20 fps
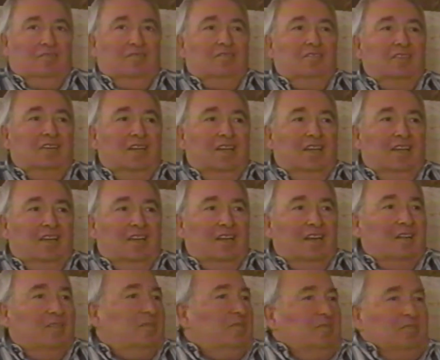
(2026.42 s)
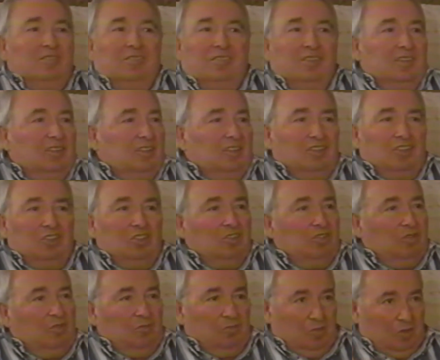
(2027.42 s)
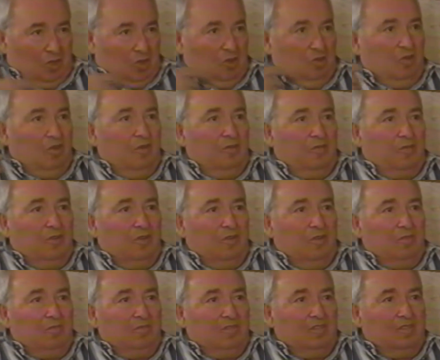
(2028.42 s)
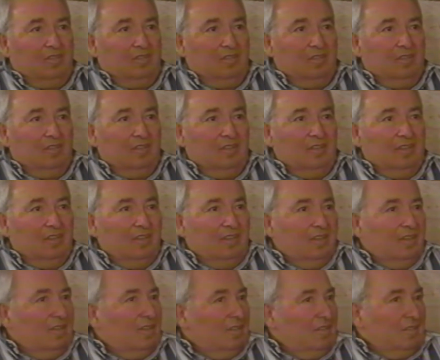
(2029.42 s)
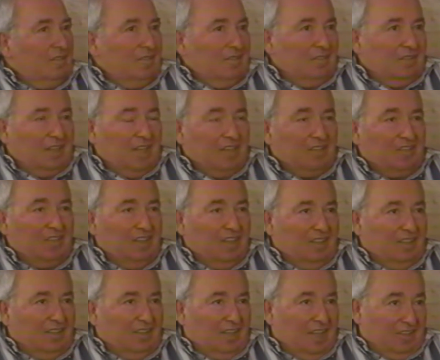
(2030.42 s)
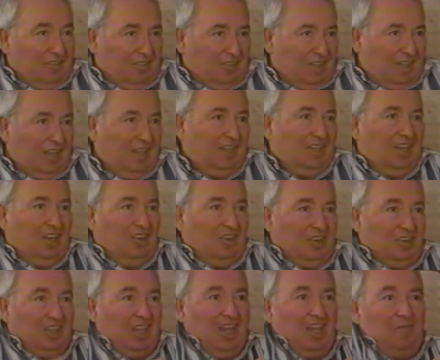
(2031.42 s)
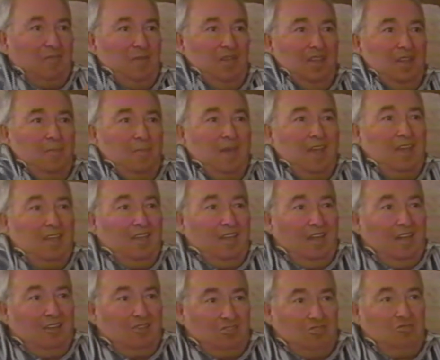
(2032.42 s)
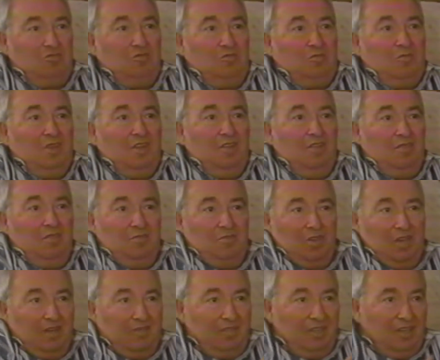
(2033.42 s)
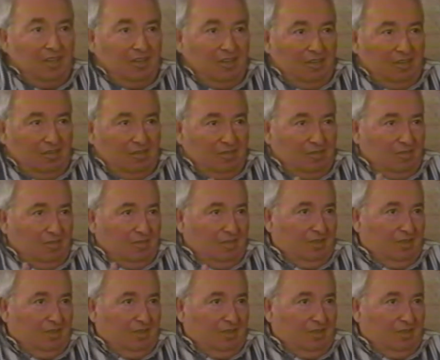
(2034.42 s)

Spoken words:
When I got up with uniforms, that's it. That's the end. They're going to take me in the backyard, shoot me, or whatever they're going to do.